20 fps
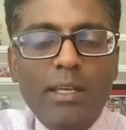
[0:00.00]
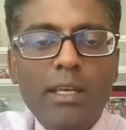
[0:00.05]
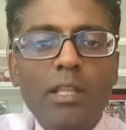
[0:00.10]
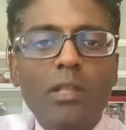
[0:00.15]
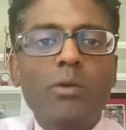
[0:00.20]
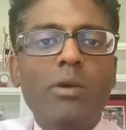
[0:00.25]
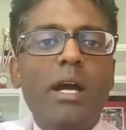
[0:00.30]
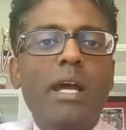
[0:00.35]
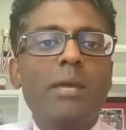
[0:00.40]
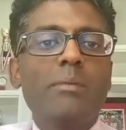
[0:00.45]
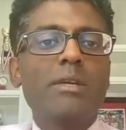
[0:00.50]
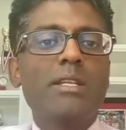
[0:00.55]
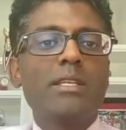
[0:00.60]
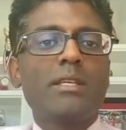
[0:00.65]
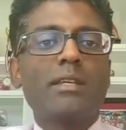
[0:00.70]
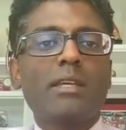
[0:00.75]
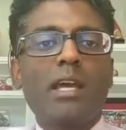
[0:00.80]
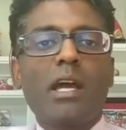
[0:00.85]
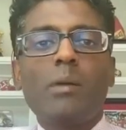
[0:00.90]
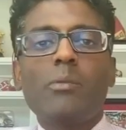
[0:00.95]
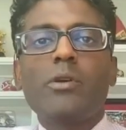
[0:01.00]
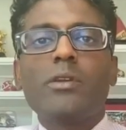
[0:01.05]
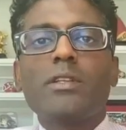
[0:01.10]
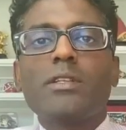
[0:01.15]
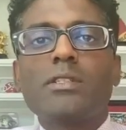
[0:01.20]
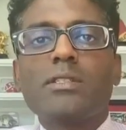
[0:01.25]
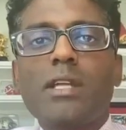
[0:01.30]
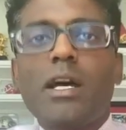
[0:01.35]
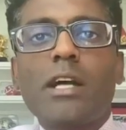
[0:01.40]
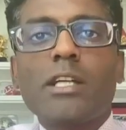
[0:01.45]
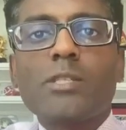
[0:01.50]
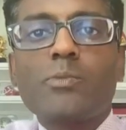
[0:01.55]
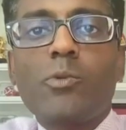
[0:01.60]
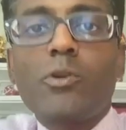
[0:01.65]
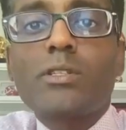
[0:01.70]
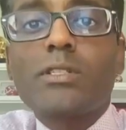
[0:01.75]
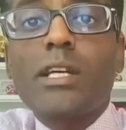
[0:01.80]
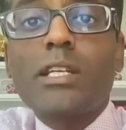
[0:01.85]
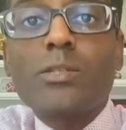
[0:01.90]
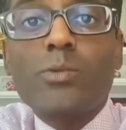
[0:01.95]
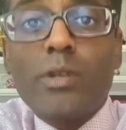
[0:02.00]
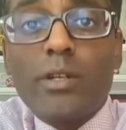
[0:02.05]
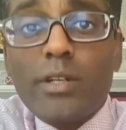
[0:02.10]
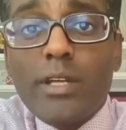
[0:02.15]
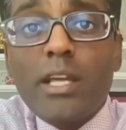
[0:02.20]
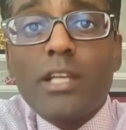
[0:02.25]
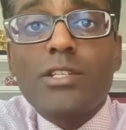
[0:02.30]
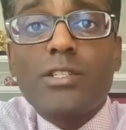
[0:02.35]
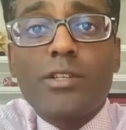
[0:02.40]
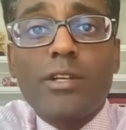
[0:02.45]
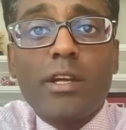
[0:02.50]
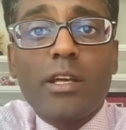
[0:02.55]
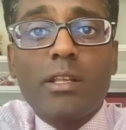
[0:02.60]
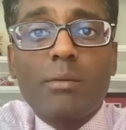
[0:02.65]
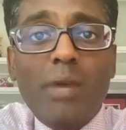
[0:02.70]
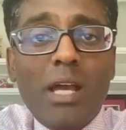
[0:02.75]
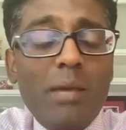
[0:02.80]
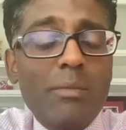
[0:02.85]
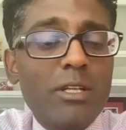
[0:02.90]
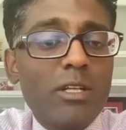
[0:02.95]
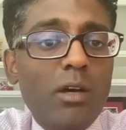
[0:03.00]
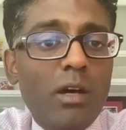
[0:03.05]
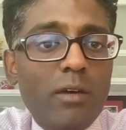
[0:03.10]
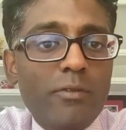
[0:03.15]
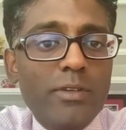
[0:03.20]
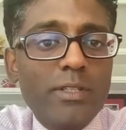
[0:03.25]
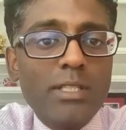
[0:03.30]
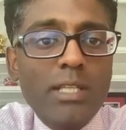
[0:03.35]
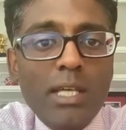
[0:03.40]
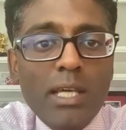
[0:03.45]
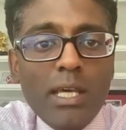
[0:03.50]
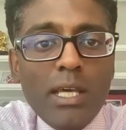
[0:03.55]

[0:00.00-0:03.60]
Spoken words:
Hello, I am Indian Cowboy, and this is Doc Sports. Nice winner yesterday on the Miami Dolphins.